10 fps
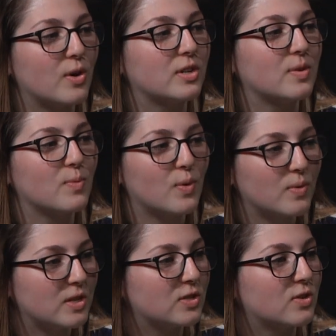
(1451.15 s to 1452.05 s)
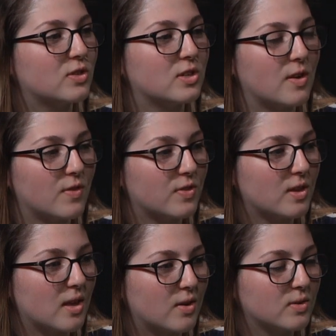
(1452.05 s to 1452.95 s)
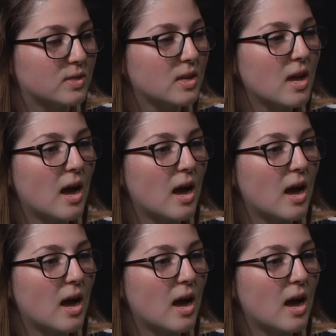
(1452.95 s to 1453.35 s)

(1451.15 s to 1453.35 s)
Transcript: done more research and everything else,